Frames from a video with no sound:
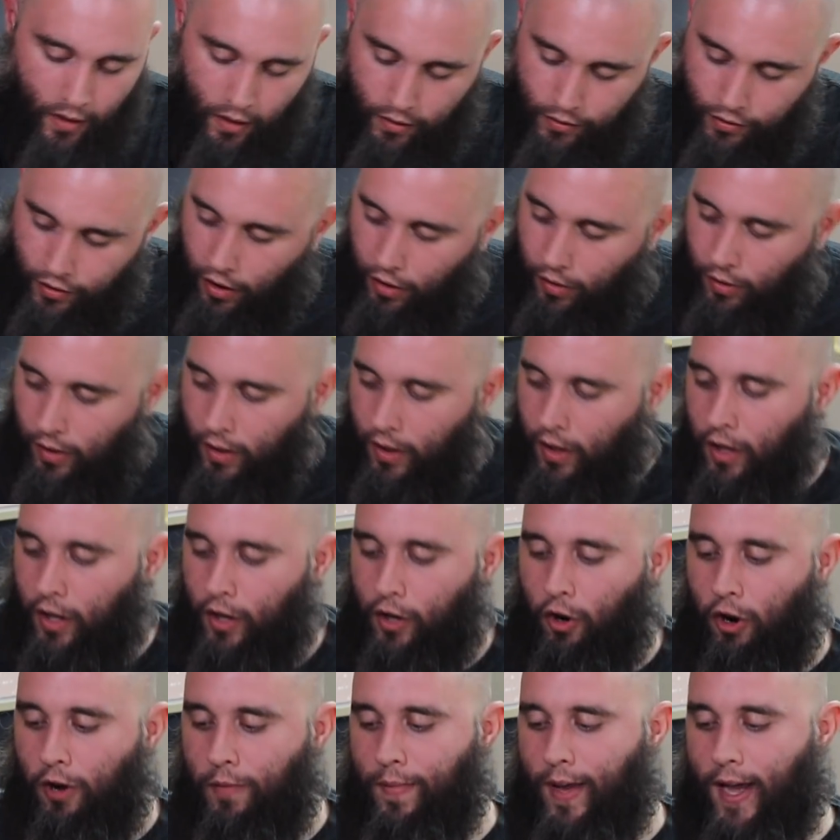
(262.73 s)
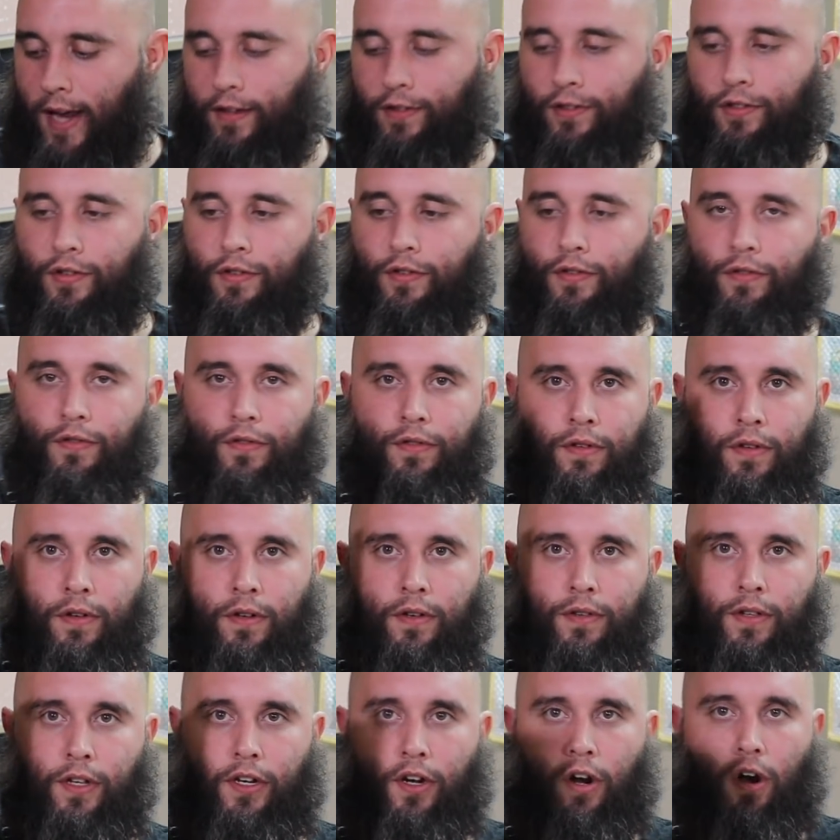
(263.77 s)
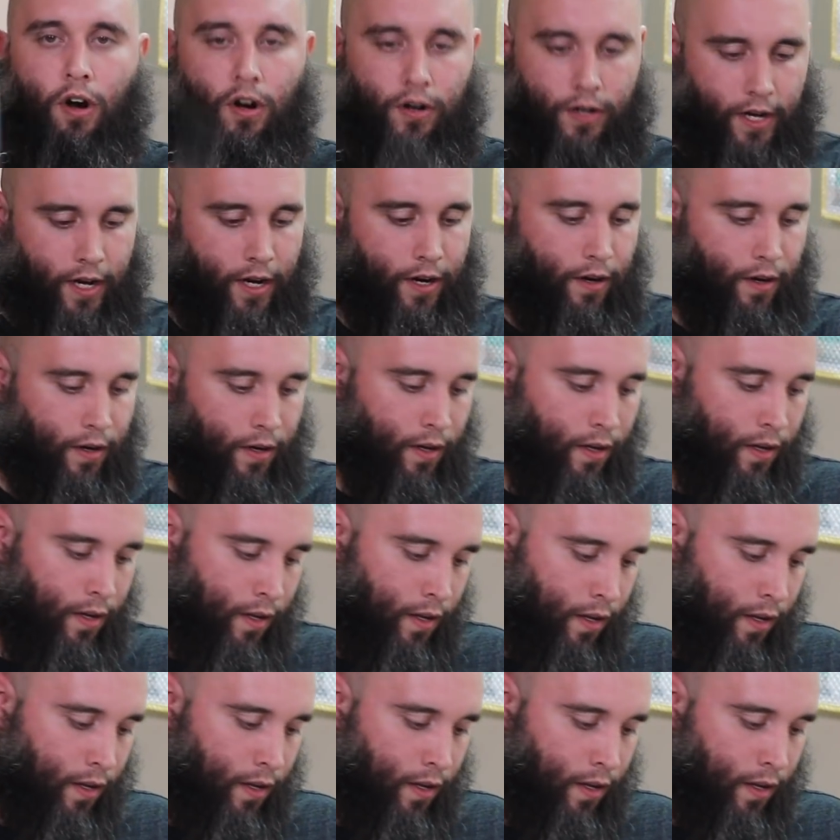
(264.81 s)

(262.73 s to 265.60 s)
So going back to the card here,